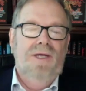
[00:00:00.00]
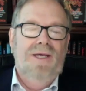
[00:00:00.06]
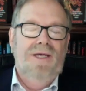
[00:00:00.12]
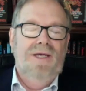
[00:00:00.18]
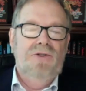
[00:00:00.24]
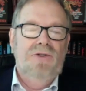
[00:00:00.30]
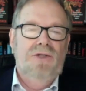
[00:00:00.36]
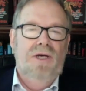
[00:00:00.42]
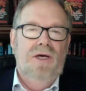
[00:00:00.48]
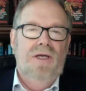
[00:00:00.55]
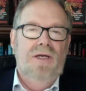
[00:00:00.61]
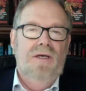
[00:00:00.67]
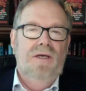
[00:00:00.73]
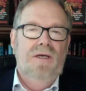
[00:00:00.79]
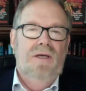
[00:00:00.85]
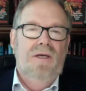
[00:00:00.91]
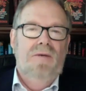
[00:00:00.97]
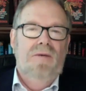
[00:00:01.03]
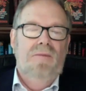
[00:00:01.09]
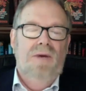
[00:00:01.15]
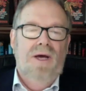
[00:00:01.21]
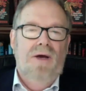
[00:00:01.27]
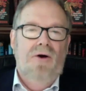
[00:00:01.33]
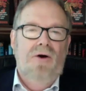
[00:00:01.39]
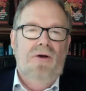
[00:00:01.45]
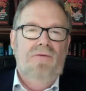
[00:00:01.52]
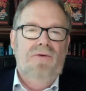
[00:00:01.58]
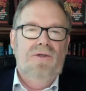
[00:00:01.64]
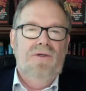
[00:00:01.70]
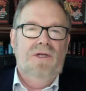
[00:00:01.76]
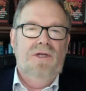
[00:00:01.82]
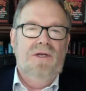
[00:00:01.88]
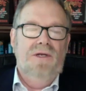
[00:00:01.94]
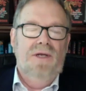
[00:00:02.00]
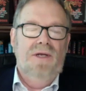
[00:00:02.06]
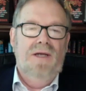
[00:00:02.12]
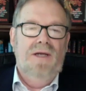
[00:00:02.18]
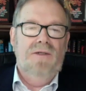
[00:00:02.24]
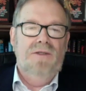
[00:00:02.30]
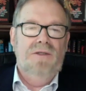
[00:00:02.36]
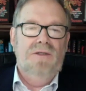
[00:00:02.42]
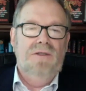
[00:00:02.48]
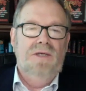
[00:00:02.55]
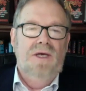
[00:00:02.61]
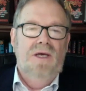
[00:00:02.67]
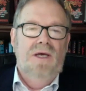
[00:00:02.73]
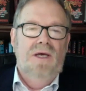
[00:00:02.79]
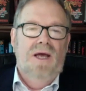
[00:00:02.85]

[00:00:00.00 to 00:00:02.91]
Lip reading: in China by artificial intelligence,